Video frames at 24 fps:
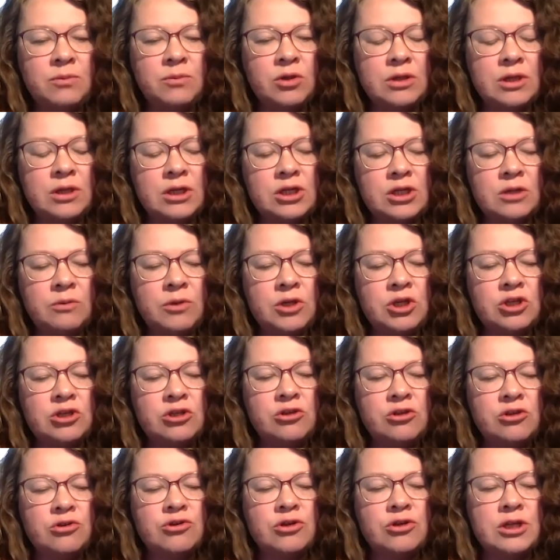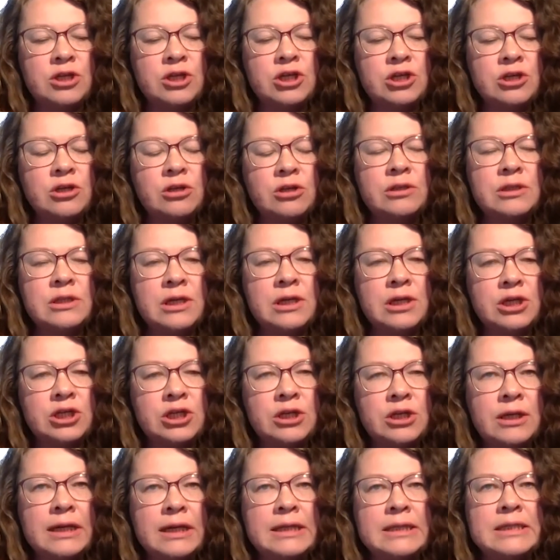mutation, which is your traditional
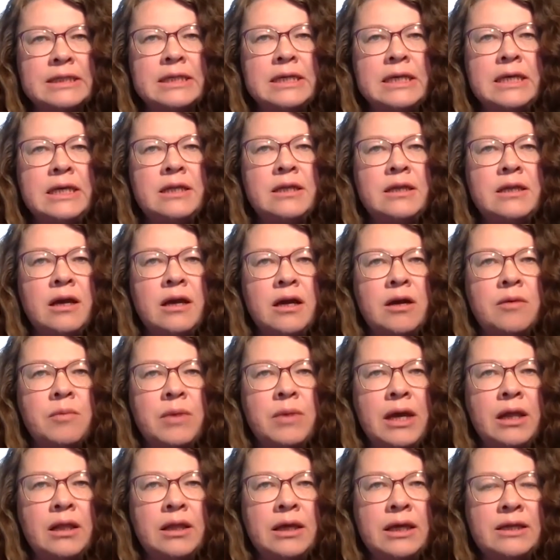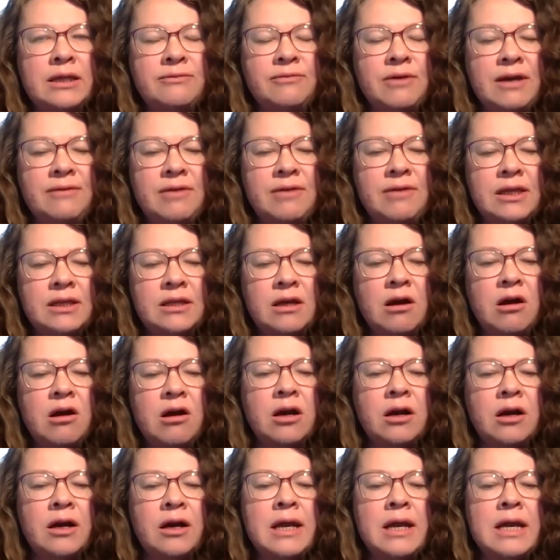deletion 19, um,
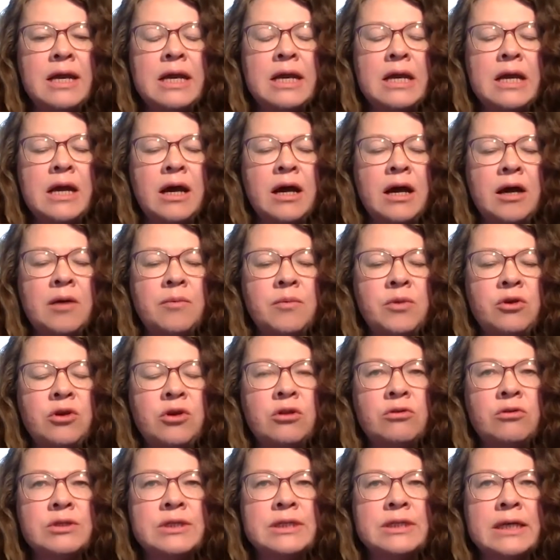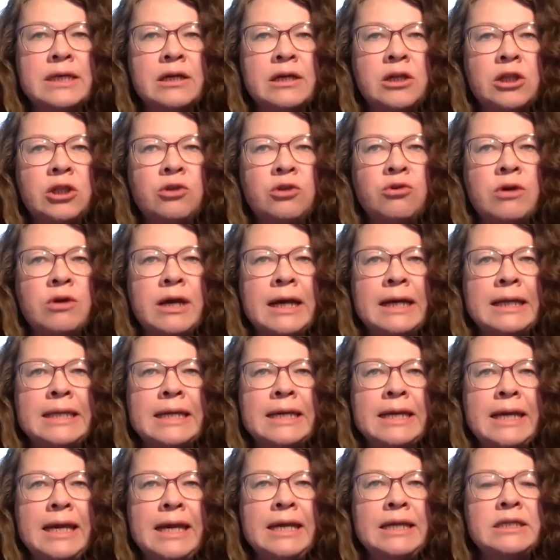L858R. Um, you can also look at
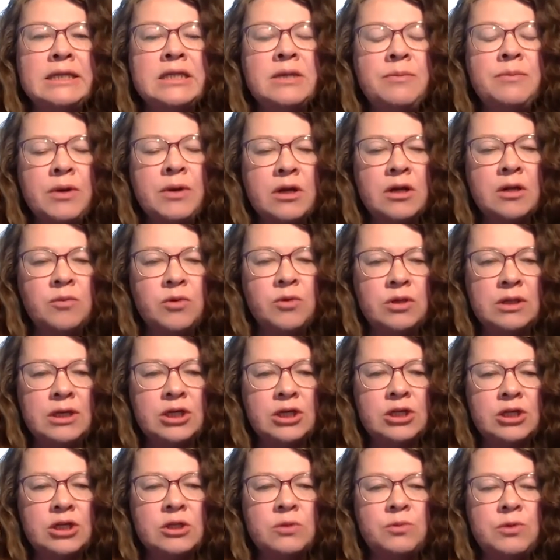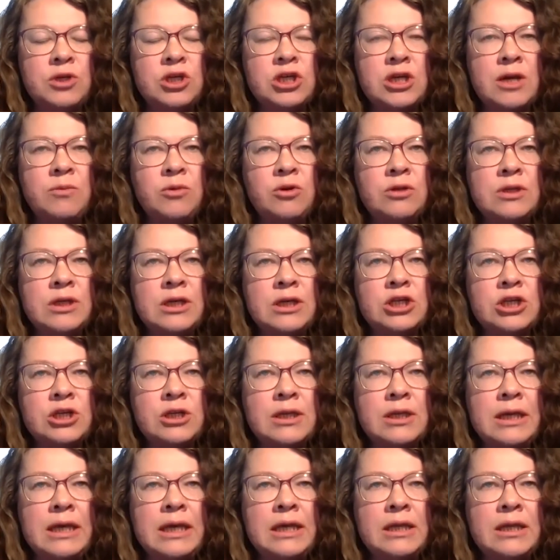the atypical mutations, which are
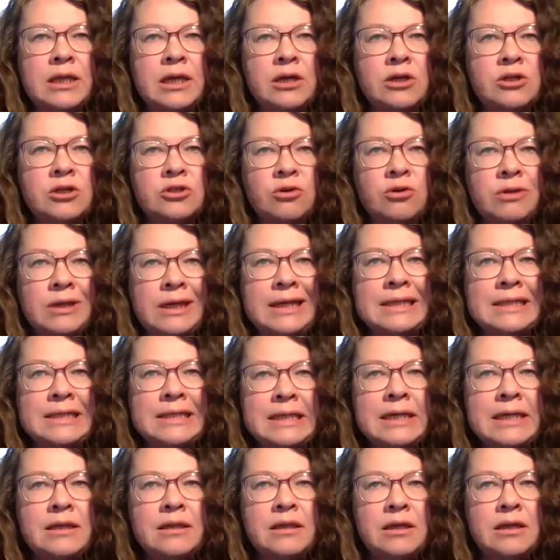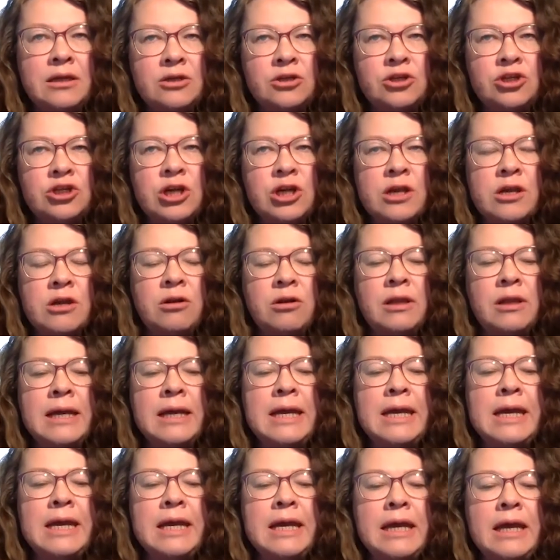mutation in exon 18 in general.
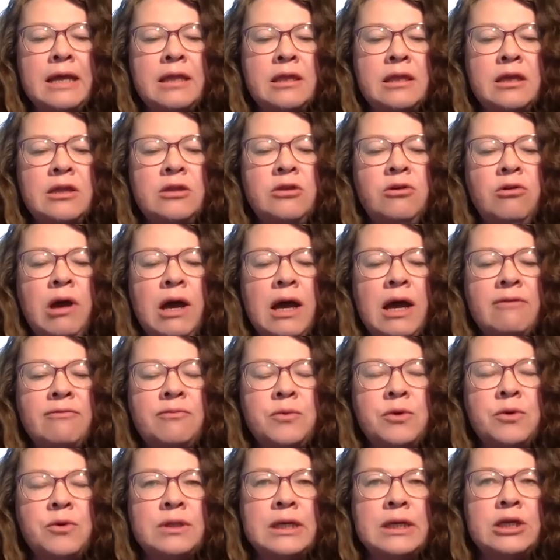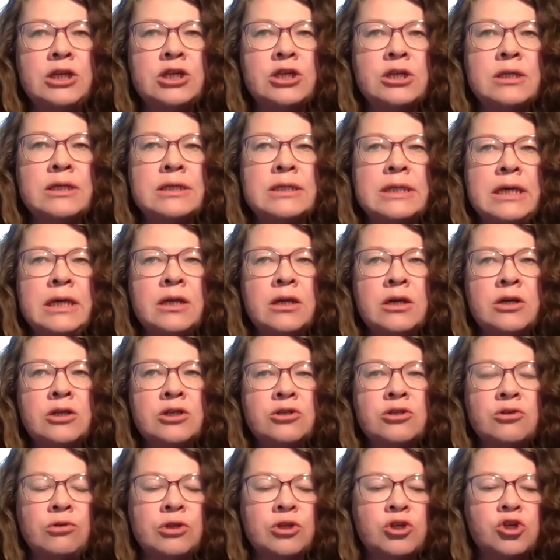And then you have mutations in
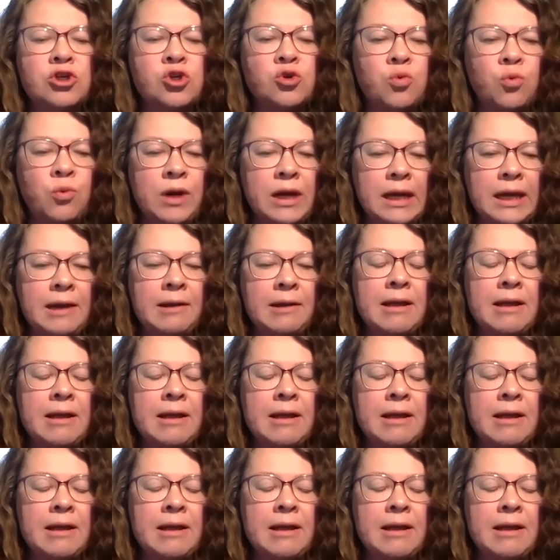exon 20.